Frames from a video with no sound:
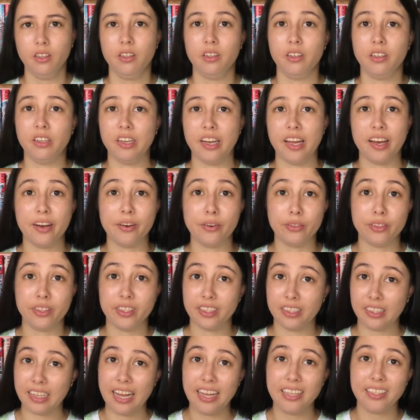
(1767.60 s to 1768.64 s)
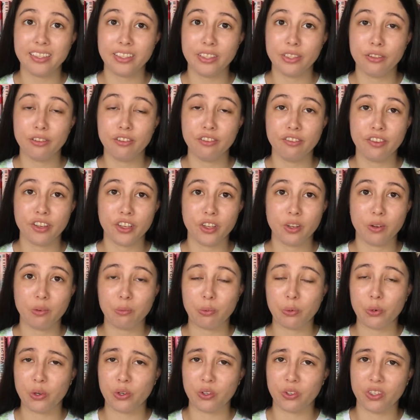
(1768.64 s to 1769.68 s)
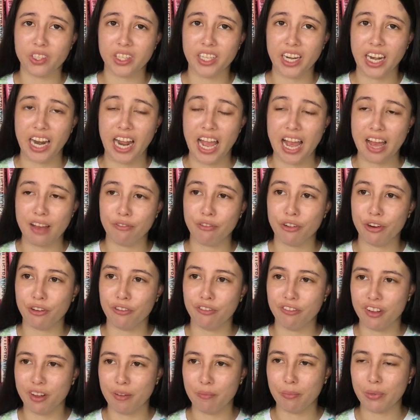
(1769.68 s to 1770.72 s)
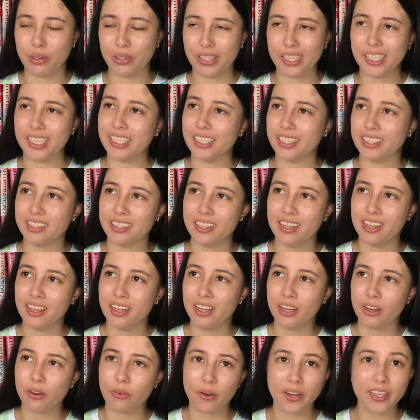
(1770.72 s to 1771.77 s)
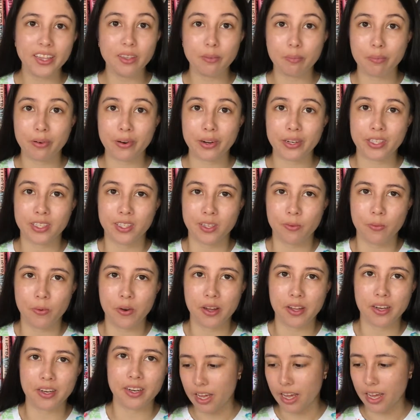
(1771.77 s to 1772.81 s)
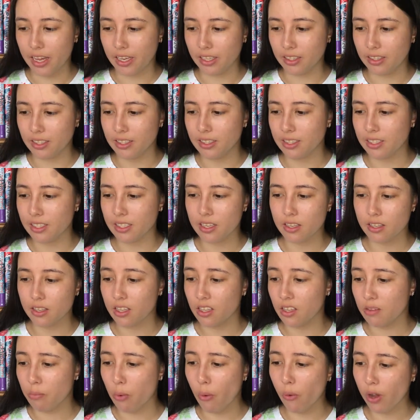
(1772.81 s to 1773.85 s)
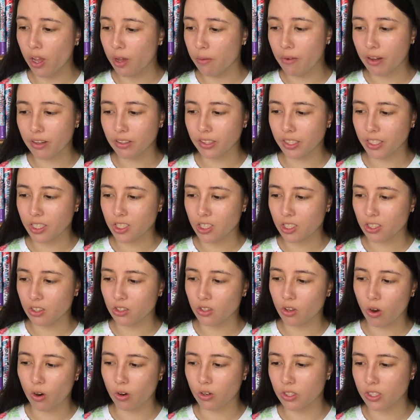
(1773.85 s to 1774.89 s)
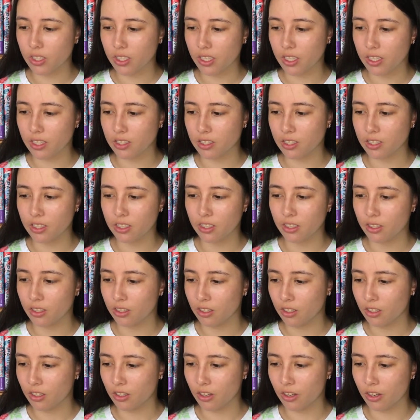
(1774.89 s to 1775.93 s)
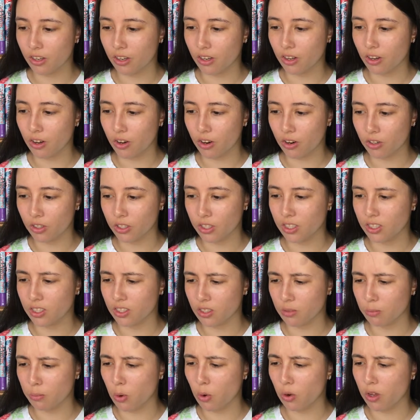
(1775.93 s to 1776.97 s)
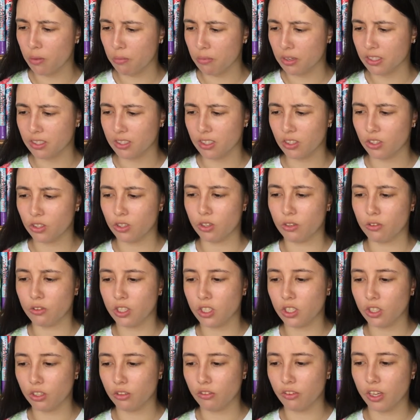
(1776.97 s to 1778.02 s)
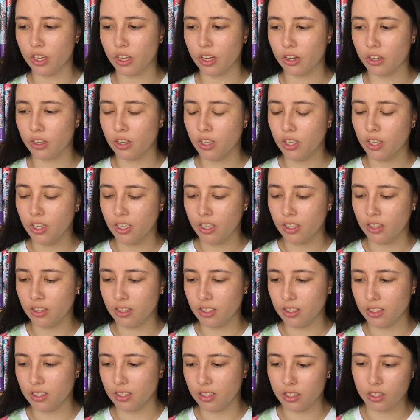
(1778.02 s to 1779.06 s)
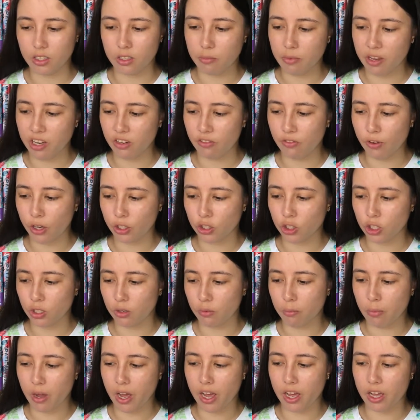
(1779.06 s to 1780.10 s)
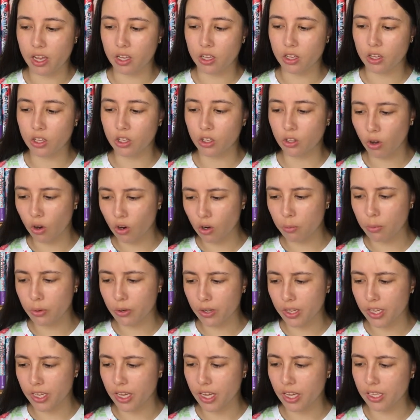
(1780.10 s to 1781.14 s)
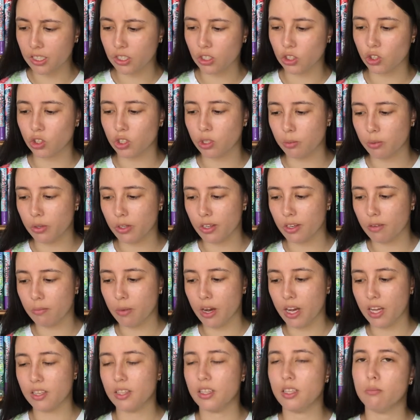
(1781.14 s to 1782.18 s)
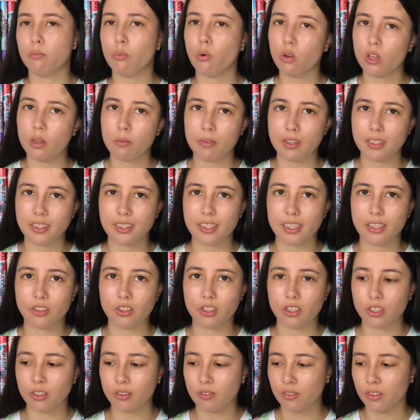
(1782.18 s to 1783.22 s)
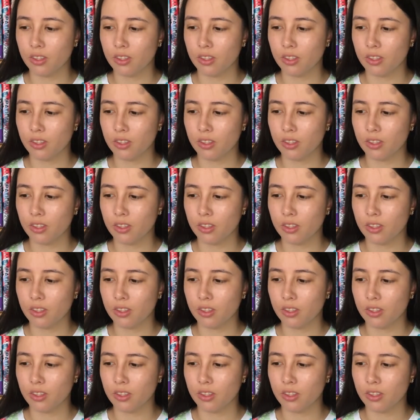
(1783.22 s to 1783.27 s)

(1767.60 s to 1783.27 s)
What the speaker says: Now, the last new figure pre-order that I have in November is quite the pricey one, and this is the Pokemon Legends Arceus Pokemon Center original figure. This is manufactured by Kotobukiya and distributed by the Pokemon Center.